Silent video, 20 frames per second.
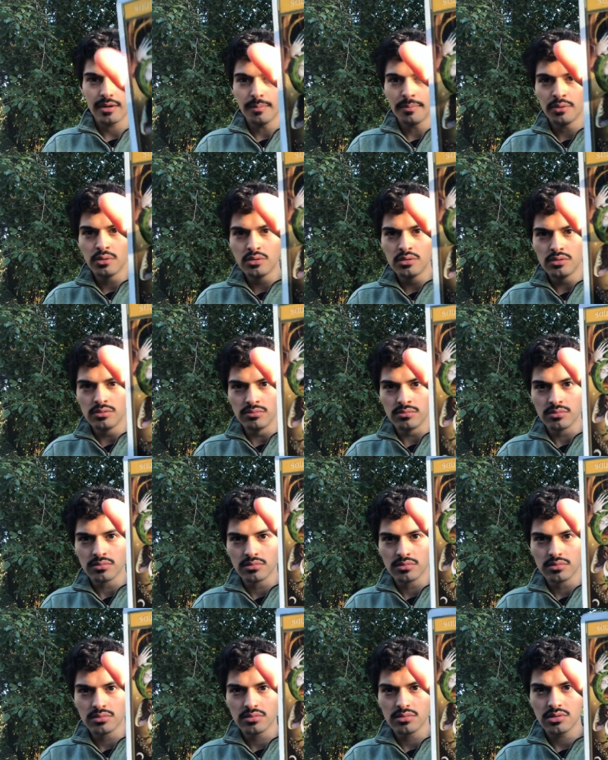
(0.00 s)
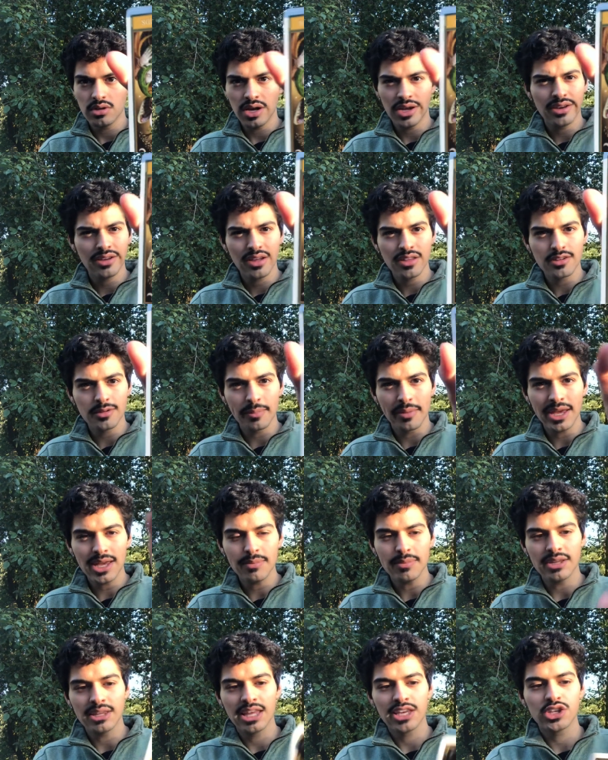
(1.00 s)
Boom. Another
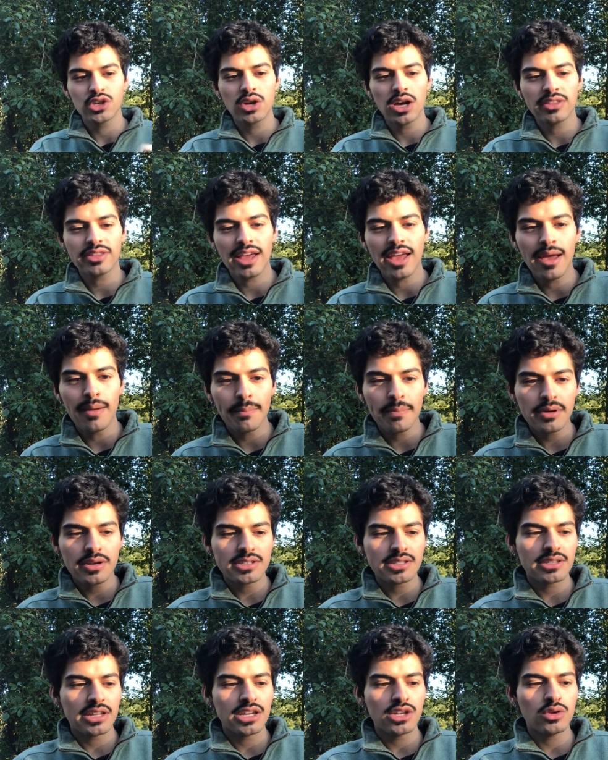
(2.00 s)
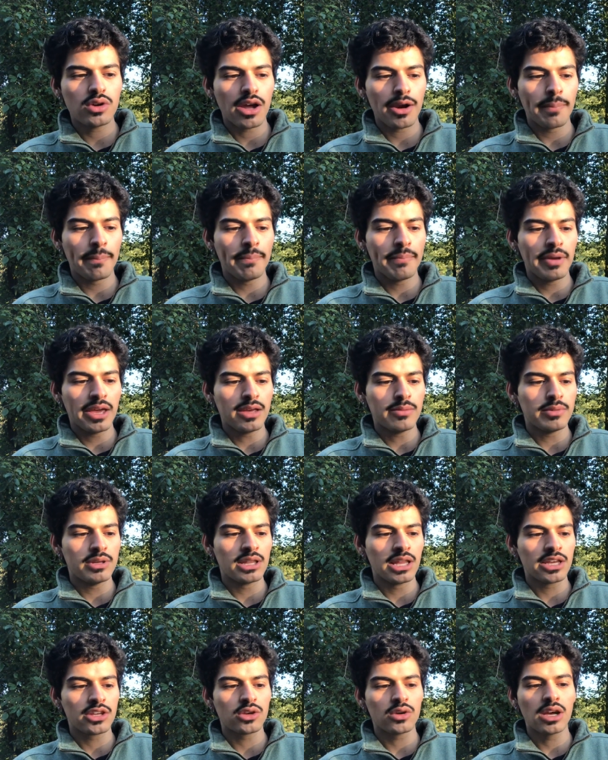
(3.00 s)
baby. Like you got the empress and then you got a baby.
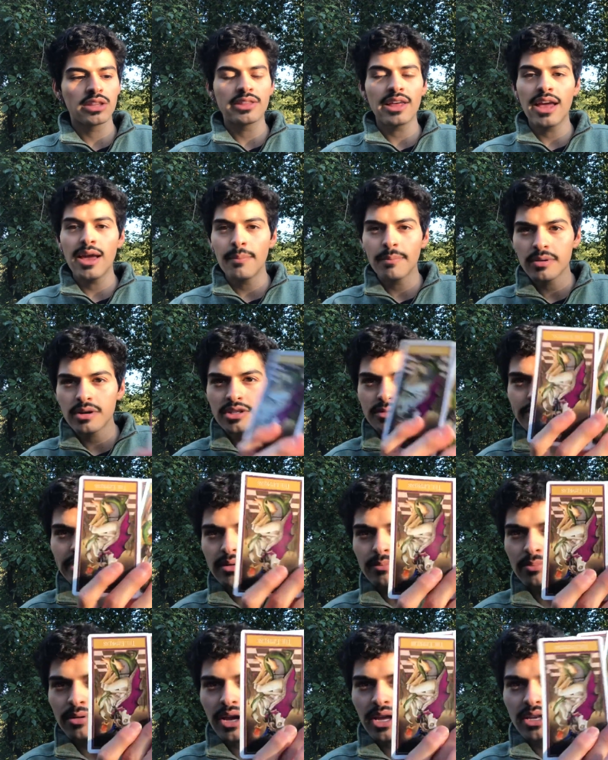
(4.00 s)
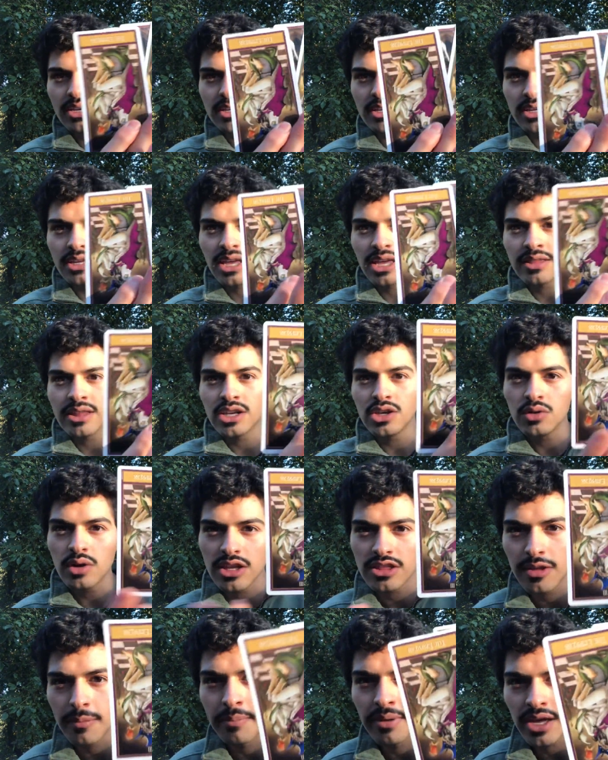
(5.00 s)
Like you got the empress being pregnant and then you
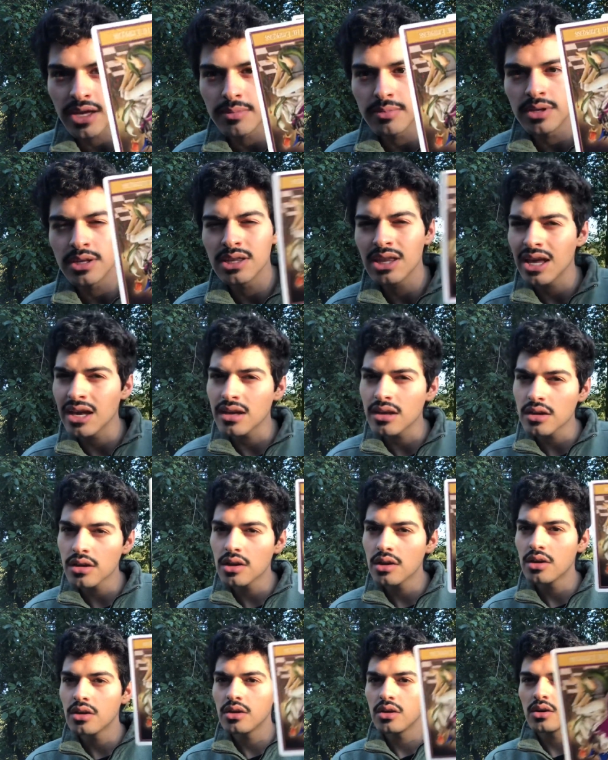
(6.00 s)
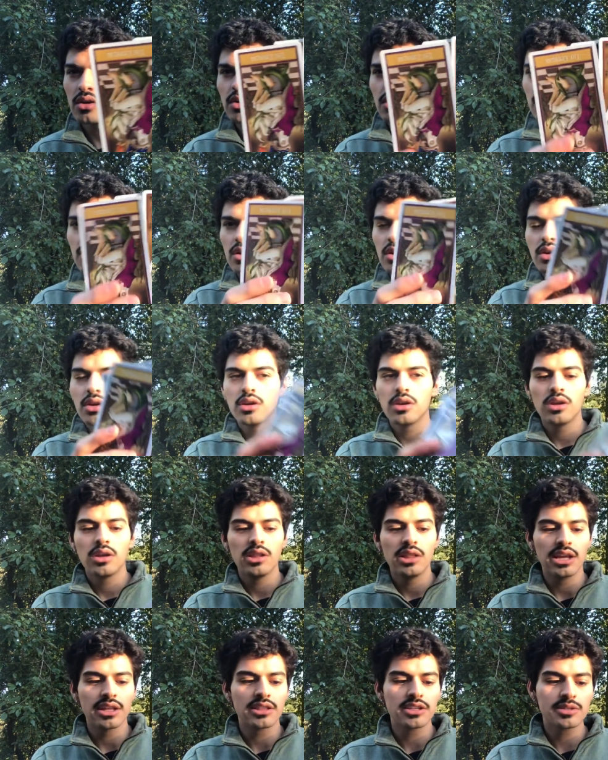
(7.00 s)
got the baby. Like
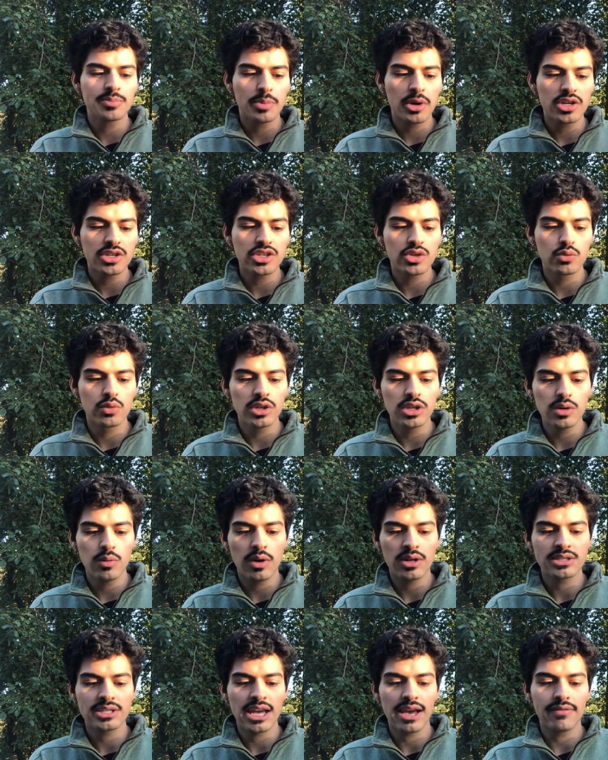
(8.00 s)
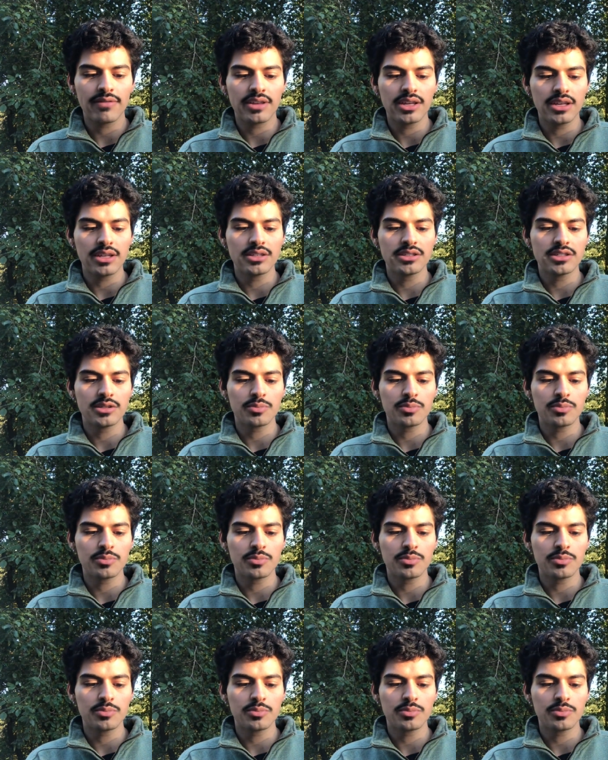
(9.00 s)
like this person really wants to have kids.